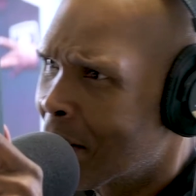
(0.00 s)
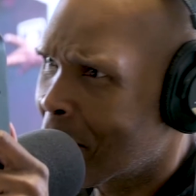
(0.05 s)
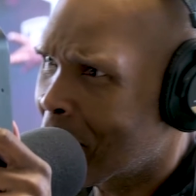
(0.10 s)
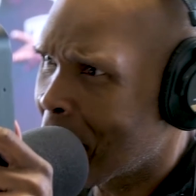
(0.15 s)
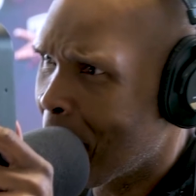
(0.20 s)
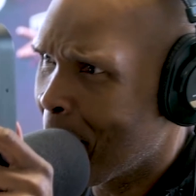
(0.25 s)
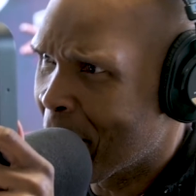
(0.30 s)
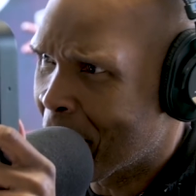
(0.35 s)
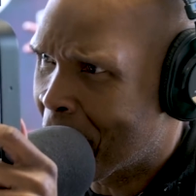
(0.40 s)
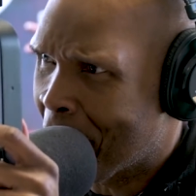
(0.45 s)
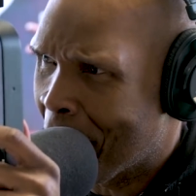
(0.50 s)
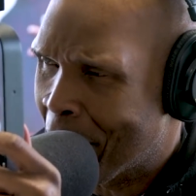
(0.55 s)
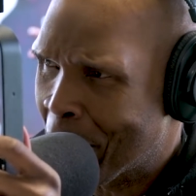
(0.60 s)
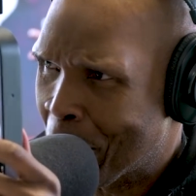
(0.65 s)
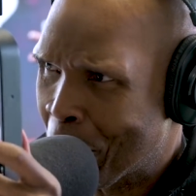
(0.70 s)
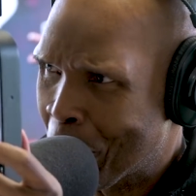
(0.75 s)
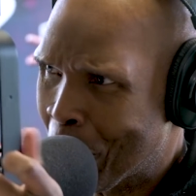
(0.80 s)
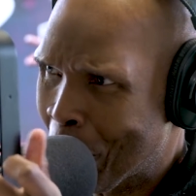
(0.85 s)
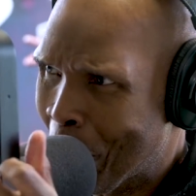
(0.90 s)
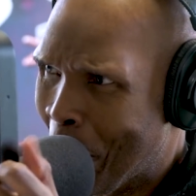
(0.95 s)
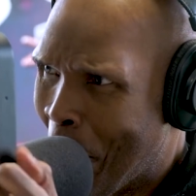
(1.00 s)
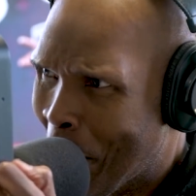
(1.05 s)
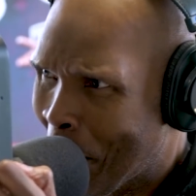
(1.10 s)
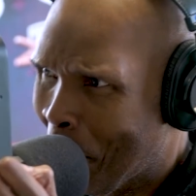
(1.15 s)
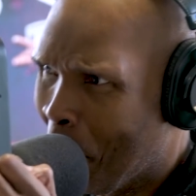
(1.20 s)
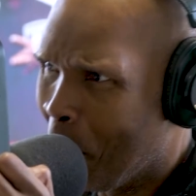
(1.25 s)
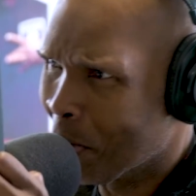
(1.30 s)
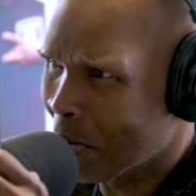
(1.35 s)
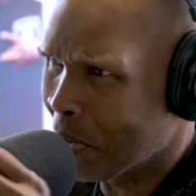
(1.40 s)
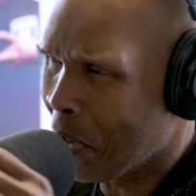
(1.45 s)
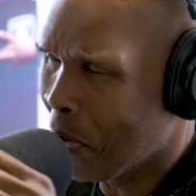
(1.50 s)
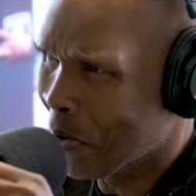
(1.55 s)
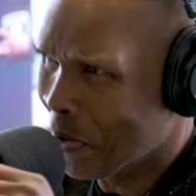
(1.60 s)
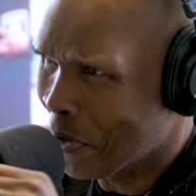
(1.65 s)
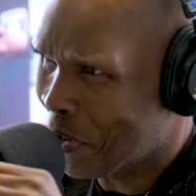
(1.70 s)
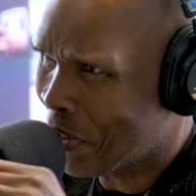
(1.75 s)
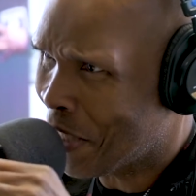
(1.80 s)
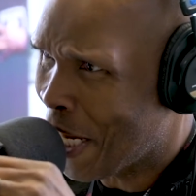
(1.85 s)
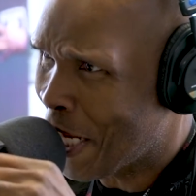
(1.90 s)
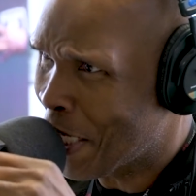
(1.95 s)
to some of the stuff that you do on, on,
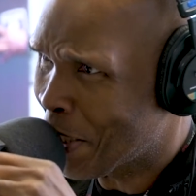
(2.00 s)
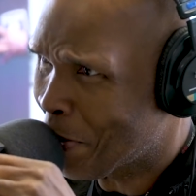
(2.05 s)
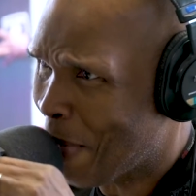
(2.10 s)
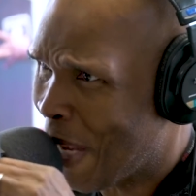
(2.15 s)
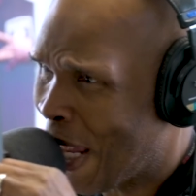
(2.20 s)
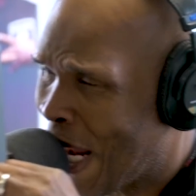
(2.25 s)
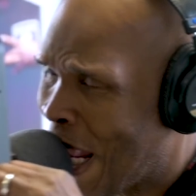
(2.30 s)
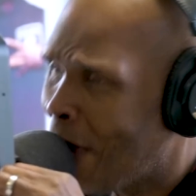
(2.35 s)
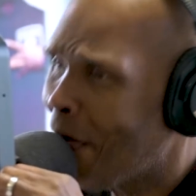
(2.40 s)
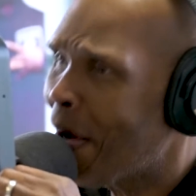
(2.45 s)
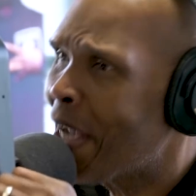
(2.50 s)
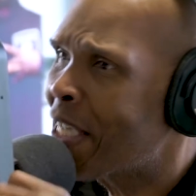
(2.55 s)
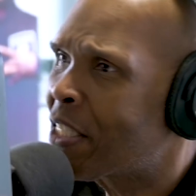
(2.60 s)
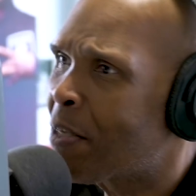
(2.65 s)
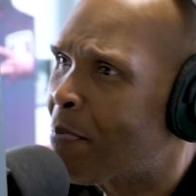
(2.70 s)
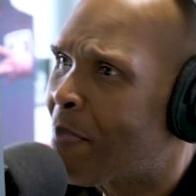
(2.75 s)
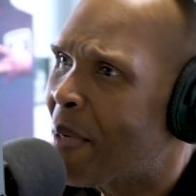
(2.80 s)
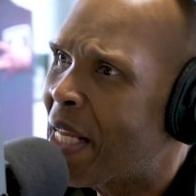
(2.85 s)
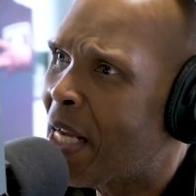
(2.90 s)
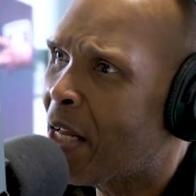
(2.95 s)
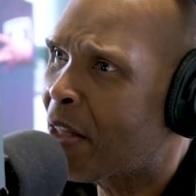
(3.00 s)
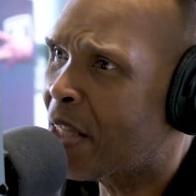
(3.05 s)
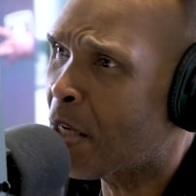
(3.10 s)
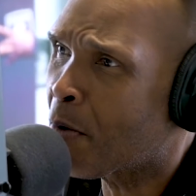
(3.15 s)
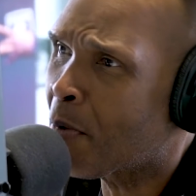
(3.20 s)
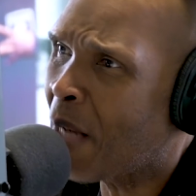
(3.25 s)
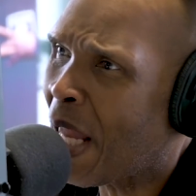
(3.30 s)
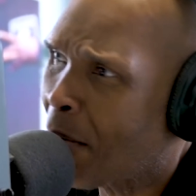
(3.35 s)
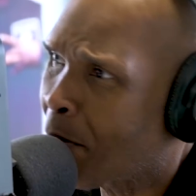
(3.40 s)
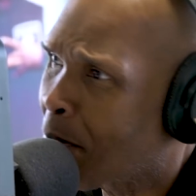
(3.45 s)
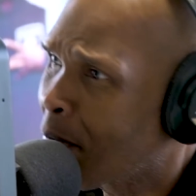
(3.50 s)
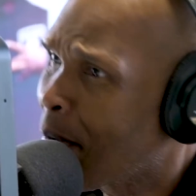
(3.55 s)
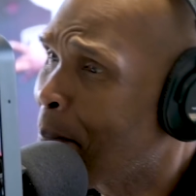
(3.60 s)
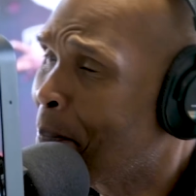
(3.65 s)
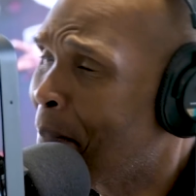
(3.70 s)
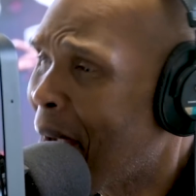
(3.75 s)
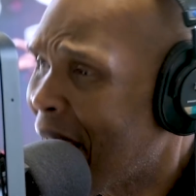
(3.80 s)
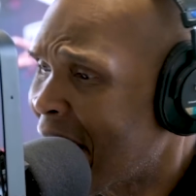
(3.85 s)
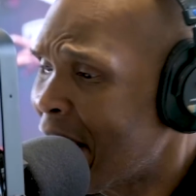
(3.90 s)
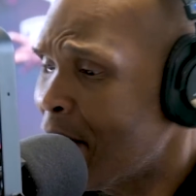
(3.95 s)
on stage, man. How has it been out there? Like
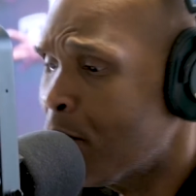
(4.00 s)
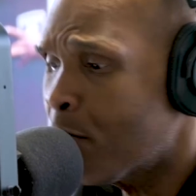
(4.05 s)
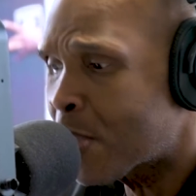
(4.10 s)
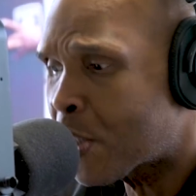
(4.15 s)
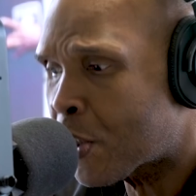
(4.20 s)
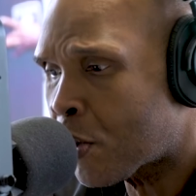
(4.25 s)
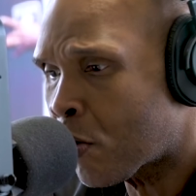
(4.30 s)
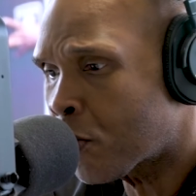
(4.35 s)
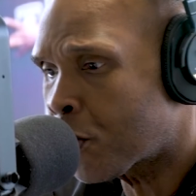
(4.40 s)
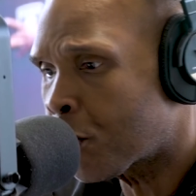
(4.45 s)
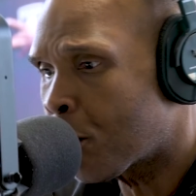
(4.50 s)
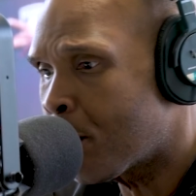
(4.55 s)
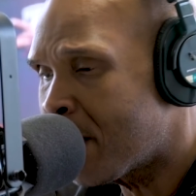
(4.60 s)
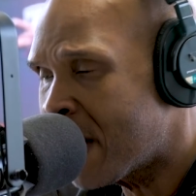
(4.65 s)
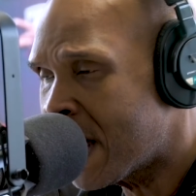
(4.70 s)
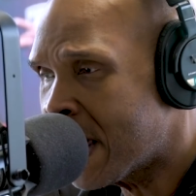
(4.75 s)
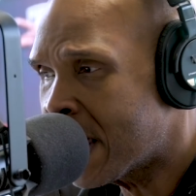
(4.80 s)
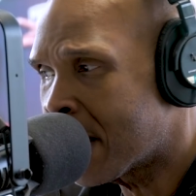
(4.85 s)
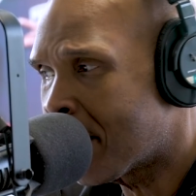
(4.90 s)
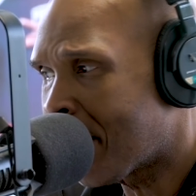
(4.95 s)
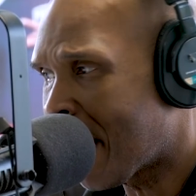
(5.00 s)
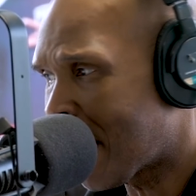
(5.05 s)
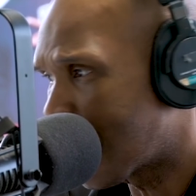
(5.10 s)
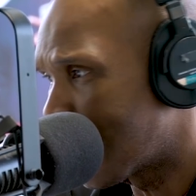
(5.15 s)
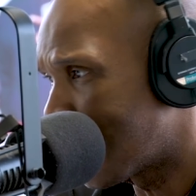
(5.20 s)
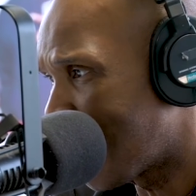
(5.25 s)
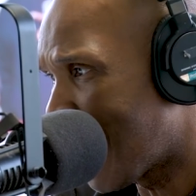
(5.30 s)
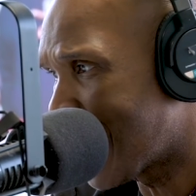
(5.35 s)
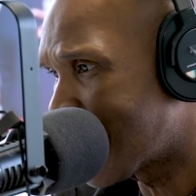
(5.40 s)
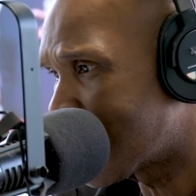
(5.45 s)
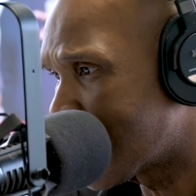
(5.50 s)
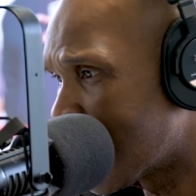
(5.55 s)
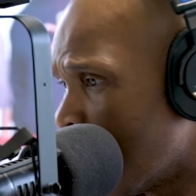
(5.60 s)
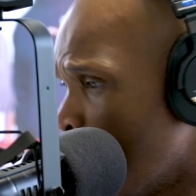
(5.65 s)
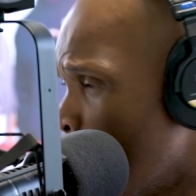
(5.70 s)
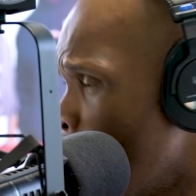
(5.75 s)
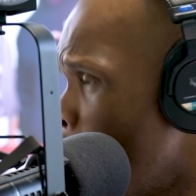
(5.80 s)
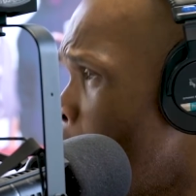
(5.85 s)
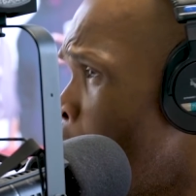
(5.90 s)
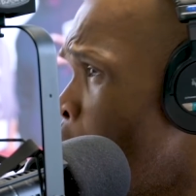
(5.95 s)
Mike, even with social media, Michael Blackson,
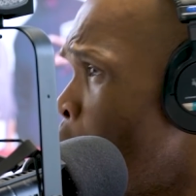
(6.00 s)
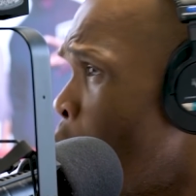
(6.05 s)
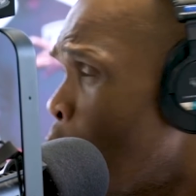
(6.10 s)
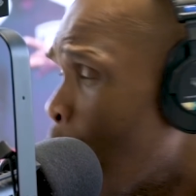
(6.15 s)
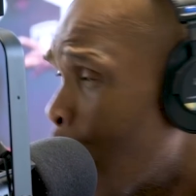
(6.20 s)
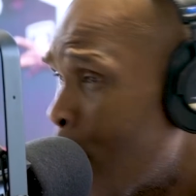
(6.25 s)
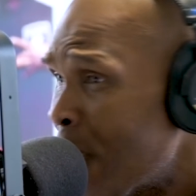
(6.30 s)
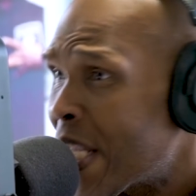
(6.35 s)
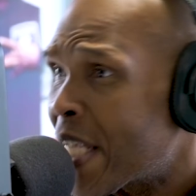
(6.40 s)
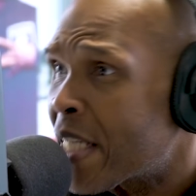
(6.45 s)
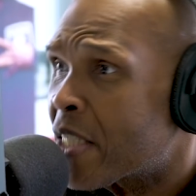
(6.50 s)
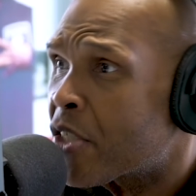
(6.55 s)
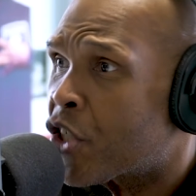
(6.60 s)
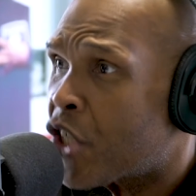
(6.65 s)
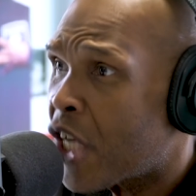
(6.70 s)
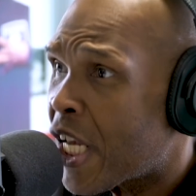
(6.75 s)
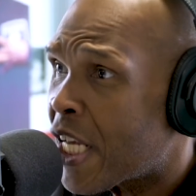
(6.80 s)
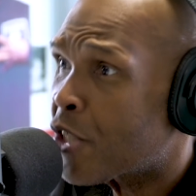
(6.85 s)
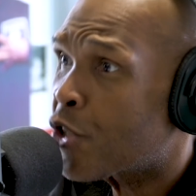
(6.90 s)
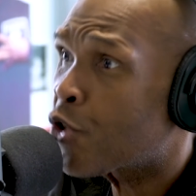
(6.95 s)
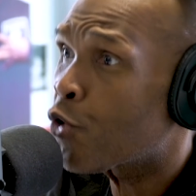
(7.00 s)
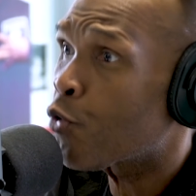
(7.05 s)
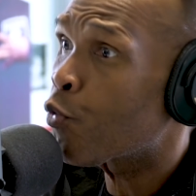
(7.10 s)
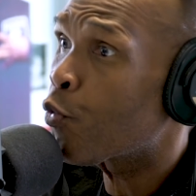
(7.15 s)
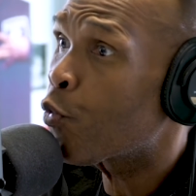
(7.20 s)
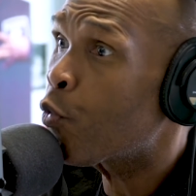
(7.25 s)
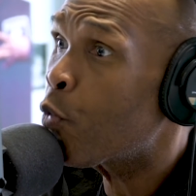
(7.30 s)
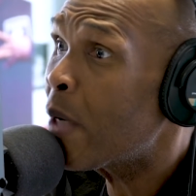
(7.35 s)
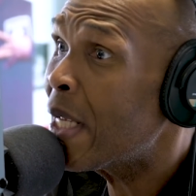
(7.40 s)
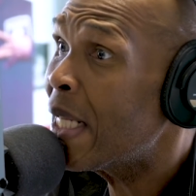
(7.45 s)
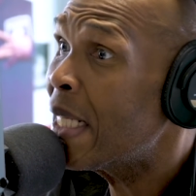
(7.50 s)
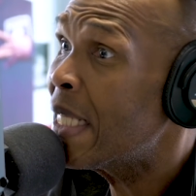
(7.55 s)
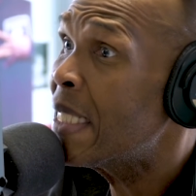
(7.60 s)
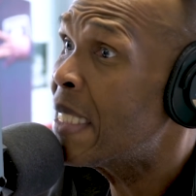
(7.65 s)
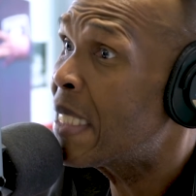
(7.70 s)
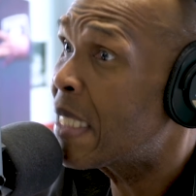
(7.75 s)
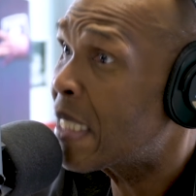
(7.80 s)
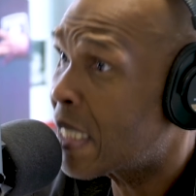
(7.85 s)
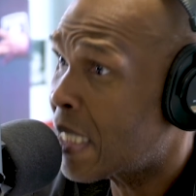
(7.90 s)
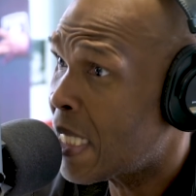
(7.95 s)
we get a chance to really
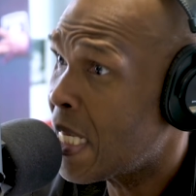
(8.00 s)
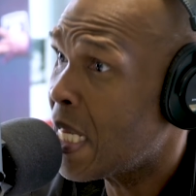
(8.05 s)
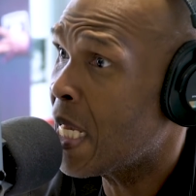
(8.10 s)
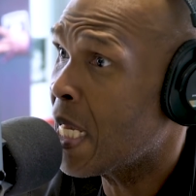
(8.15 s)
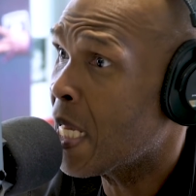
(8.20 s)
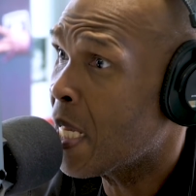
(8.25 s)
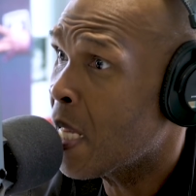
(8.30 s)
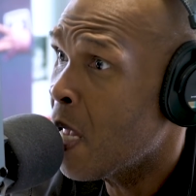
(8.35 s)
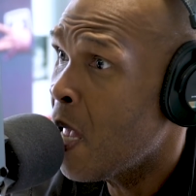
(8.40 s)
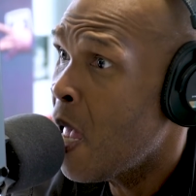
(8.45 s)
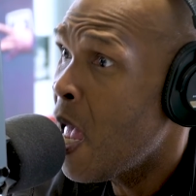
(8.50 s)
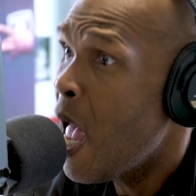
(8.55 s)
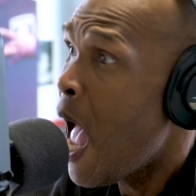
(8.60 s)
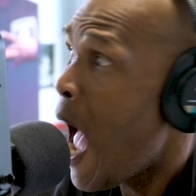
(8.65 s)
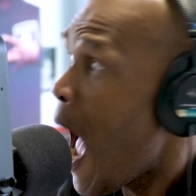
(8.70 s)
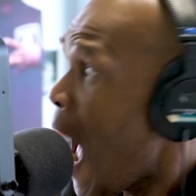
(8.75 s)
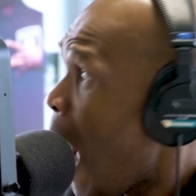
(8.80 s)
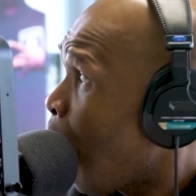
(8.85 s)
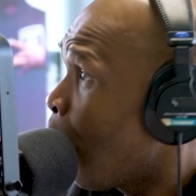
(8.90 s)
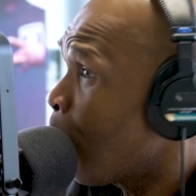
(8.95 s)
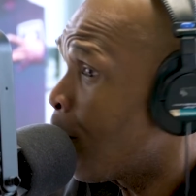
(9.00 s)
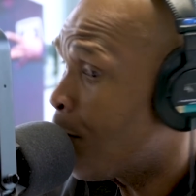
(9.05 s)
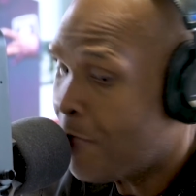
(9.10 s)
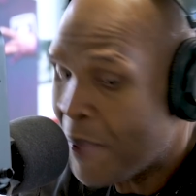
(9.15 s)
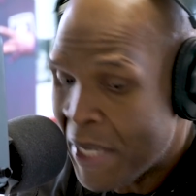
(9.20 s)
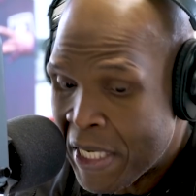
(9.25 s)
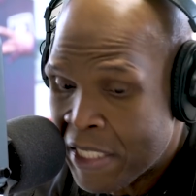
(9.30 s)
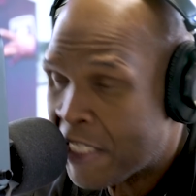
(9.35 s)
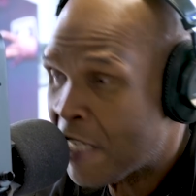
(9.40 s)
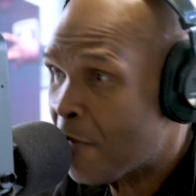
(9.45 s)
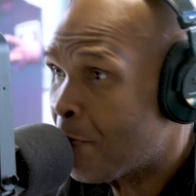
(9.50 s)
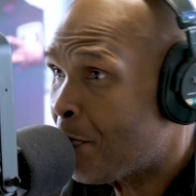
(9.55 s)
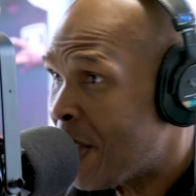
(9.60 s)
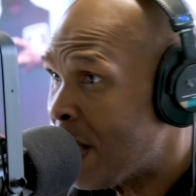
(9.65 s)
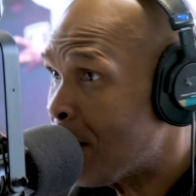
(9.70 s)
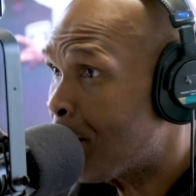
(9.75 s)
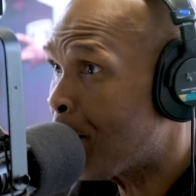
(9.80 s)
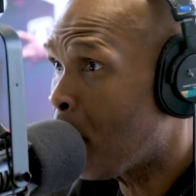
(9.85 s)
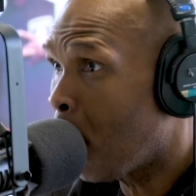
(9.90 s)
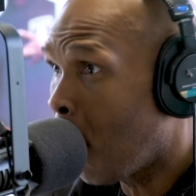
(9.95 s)
see oh how busy
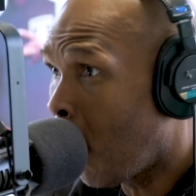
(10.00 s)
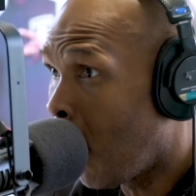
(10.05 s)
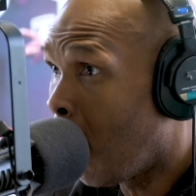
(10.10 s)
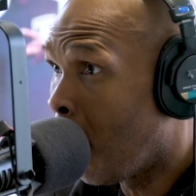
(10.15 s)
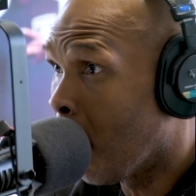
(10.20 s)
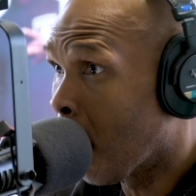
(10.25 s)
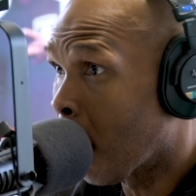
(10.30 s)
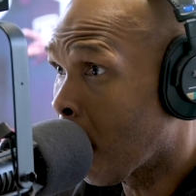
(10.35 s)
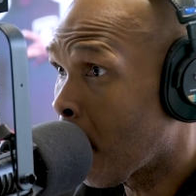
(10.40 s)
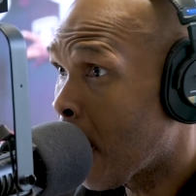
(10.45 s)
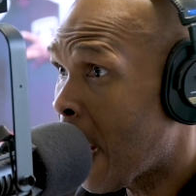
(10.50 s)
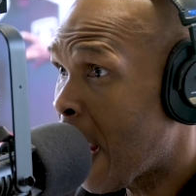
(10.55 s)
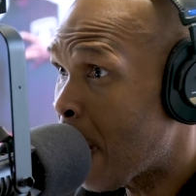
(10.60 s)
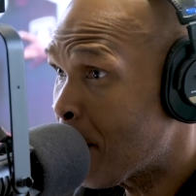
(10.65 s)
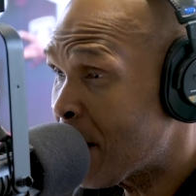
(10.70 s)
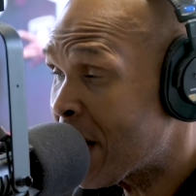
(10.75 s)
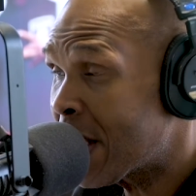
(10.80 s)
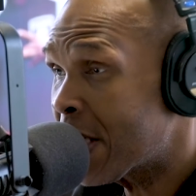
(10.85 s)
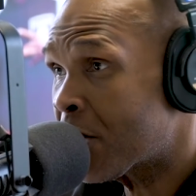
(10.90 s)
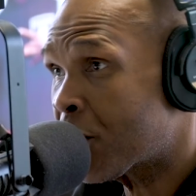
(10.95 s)
people are, mm -hmm. and we mm-hmm.